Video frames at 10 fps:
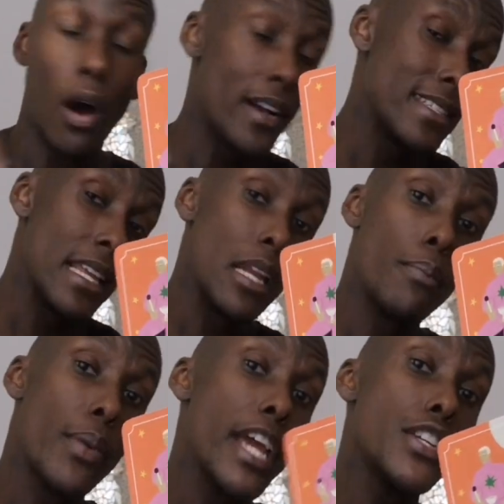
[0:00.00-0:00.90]
are a
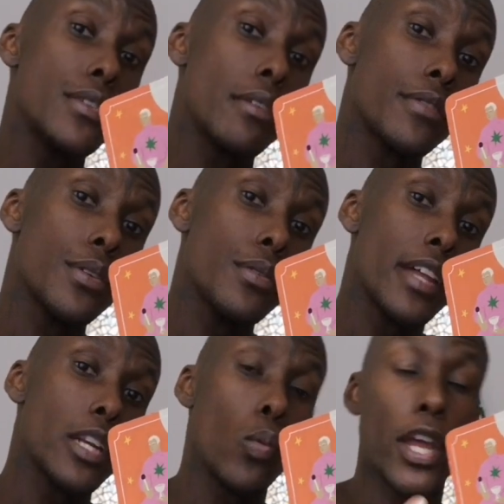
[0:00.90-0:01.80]
celebration of
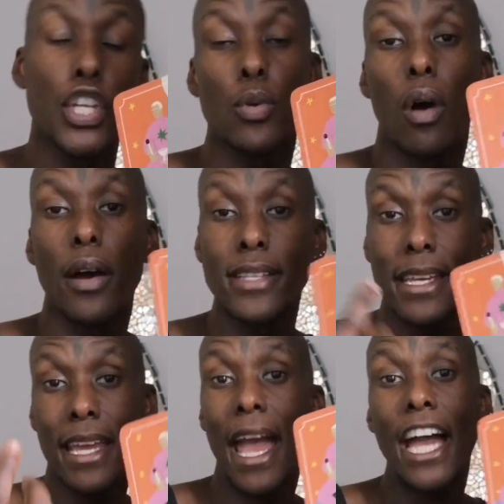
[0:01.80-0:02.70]
you, that when you are
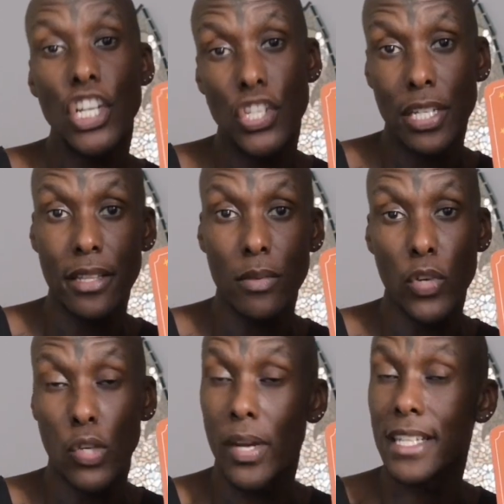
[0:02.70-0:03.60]
taking action in
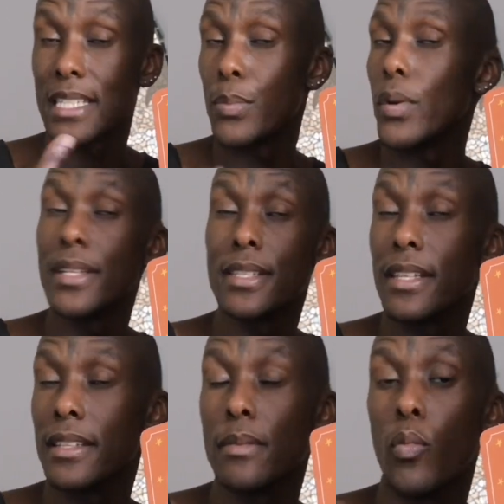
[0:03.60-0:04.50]
them, when you're
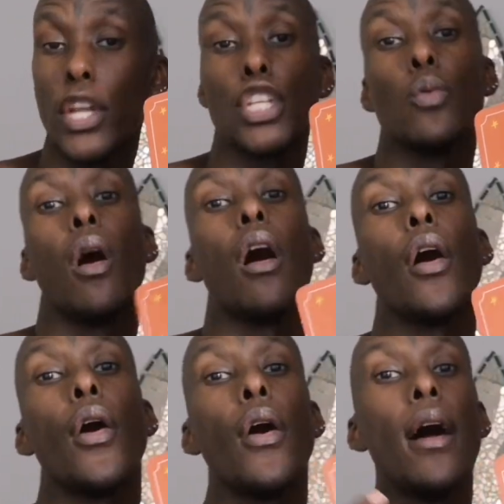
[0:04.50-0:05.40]
experiencing them, when you
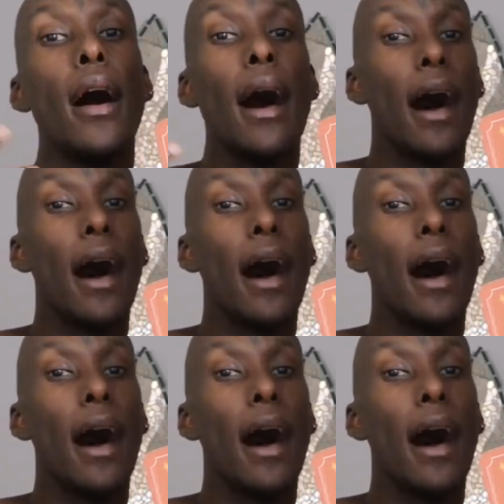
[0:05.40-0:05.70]
are